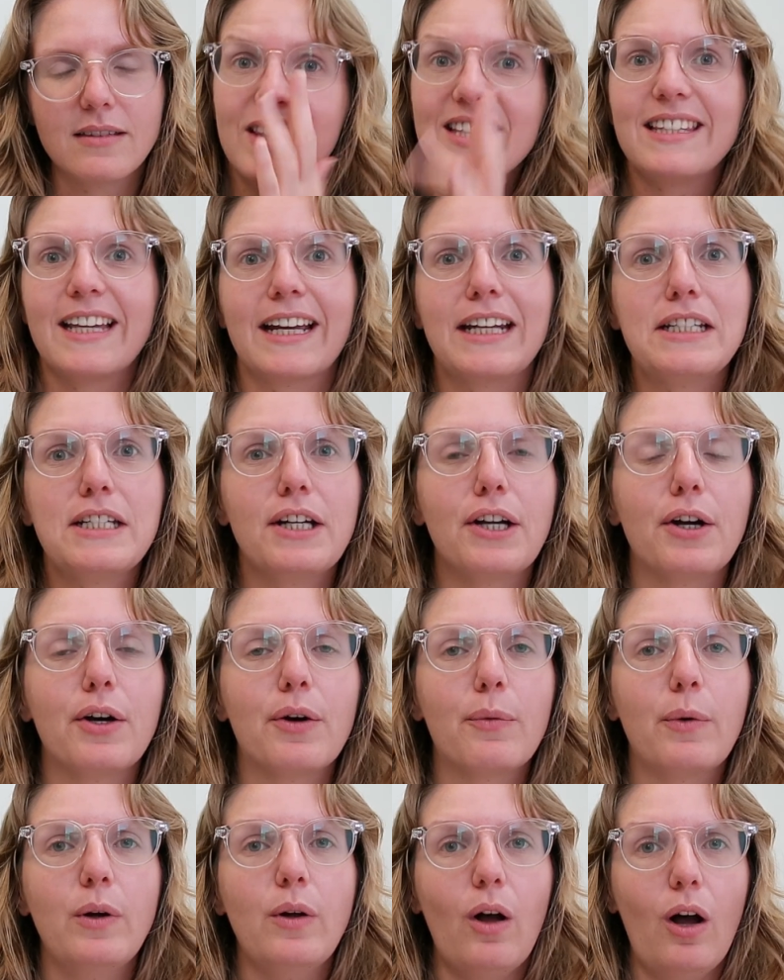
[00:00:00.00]
So the second
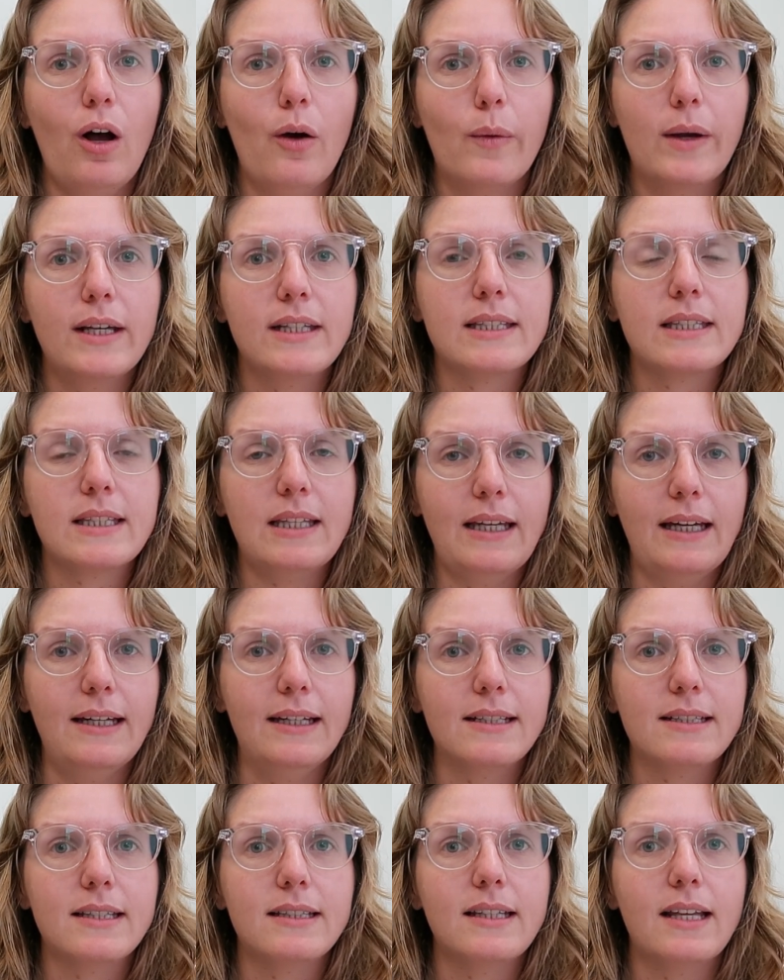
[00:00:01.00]
tier will always
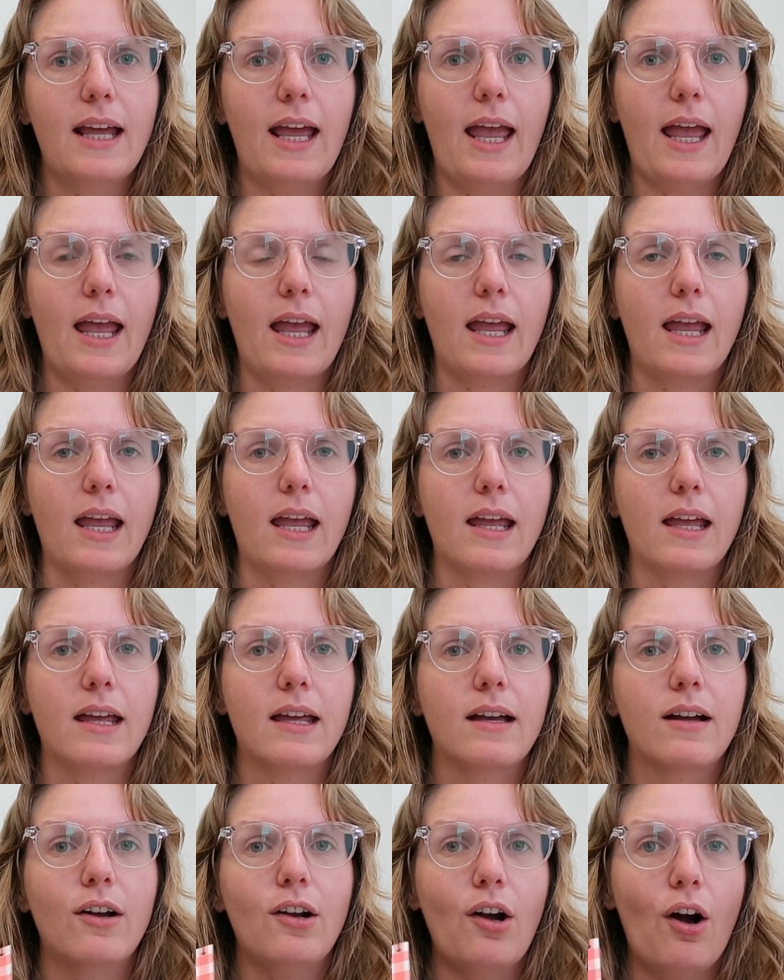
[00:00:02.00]
get a
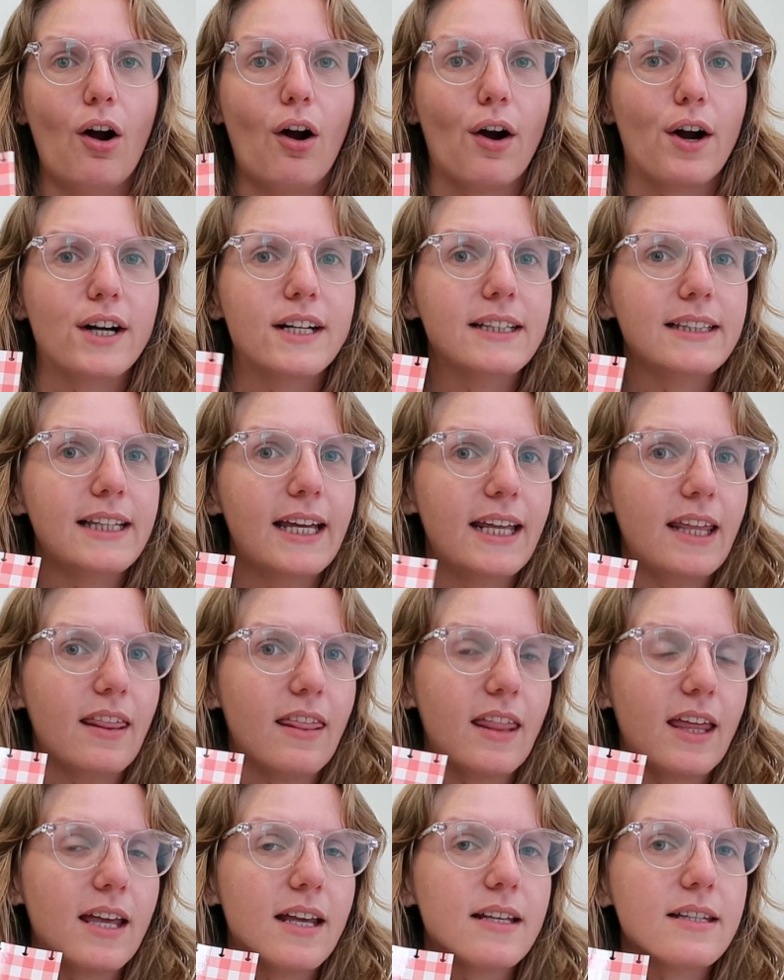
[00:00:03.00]
card
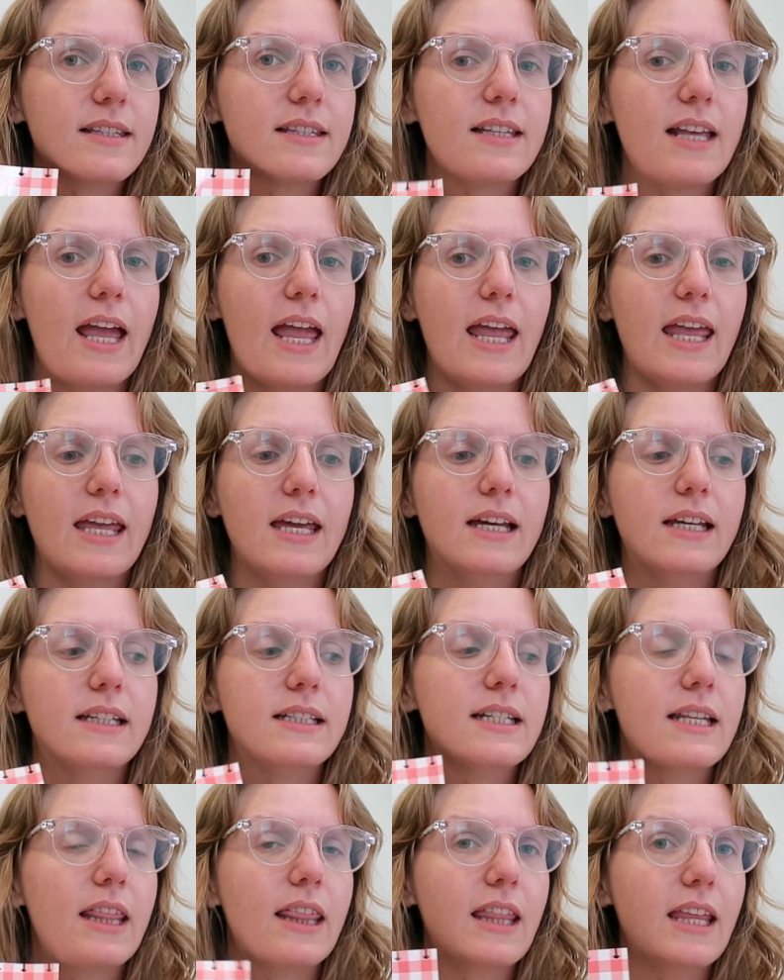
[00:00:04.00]
like this,
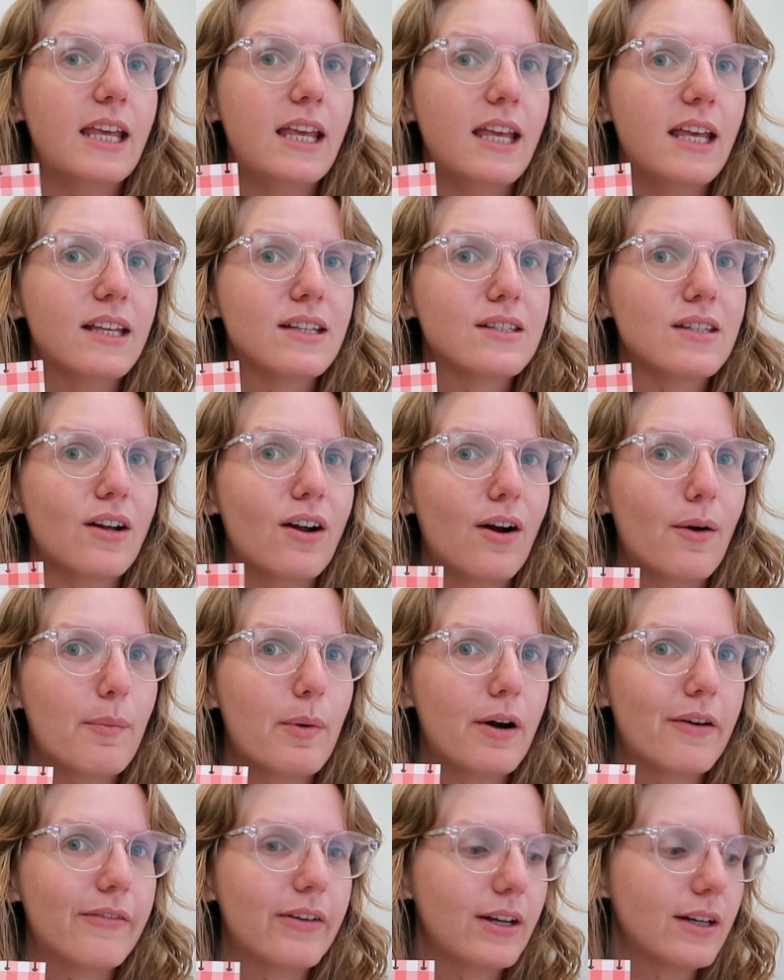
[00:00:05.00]
and these are
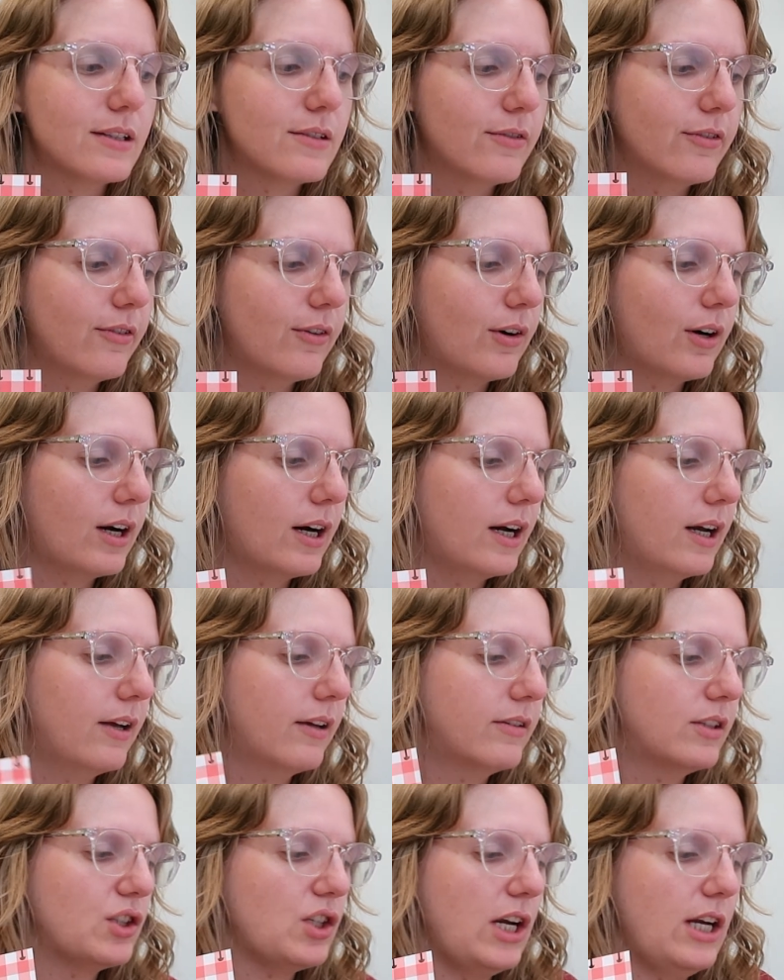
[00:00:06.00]
perfect for
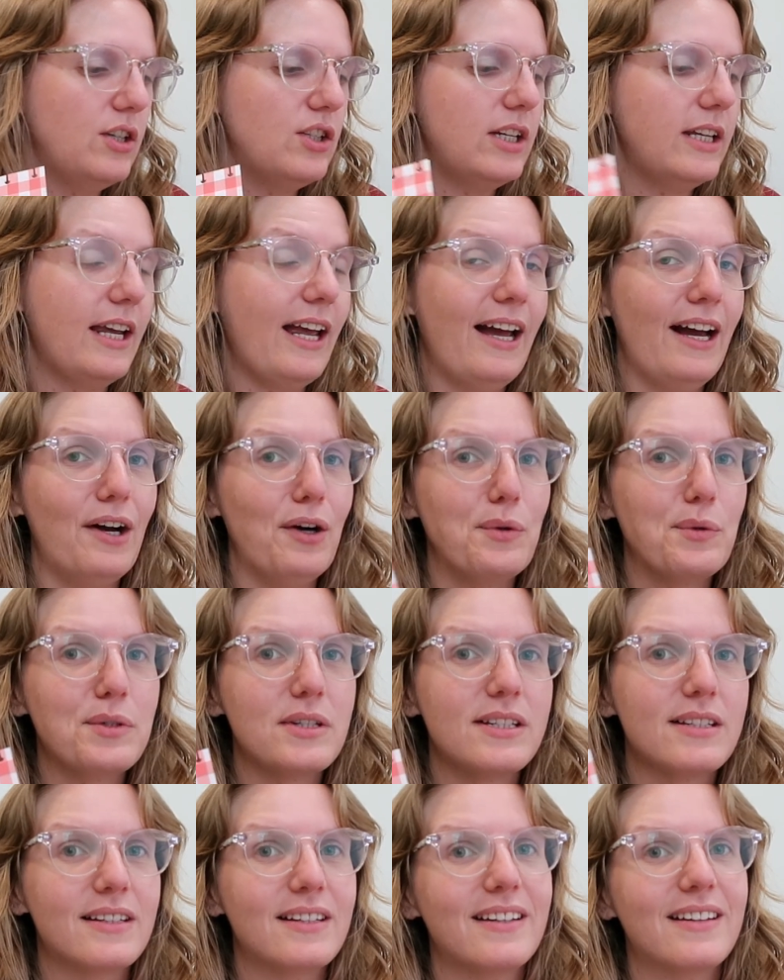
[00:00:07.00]
changing
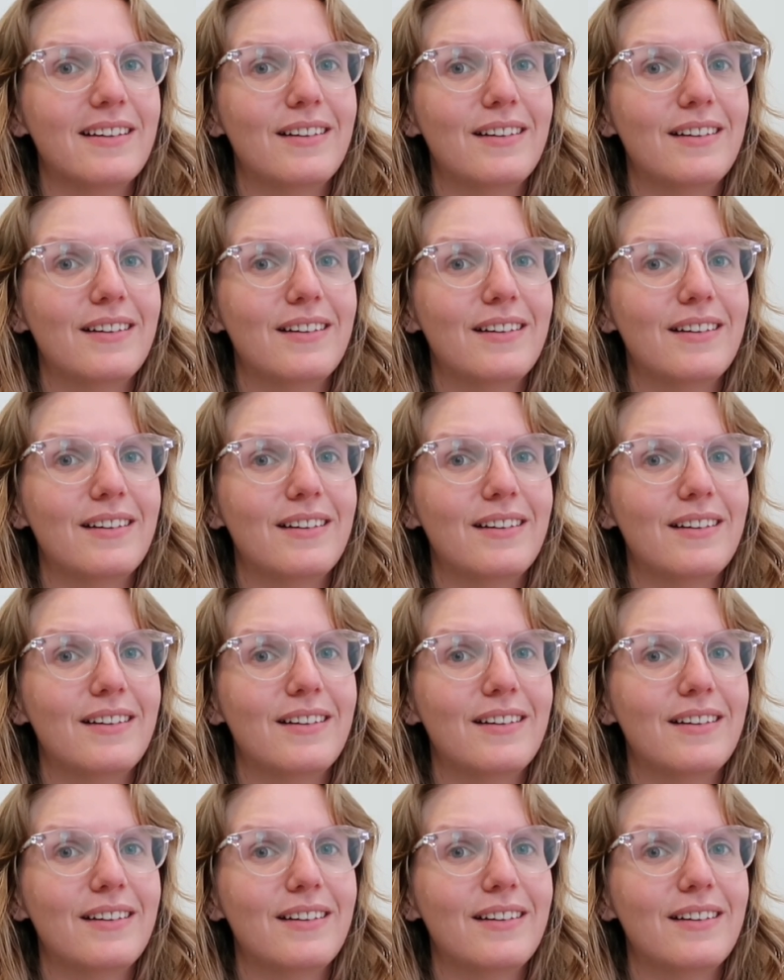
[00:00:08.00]
out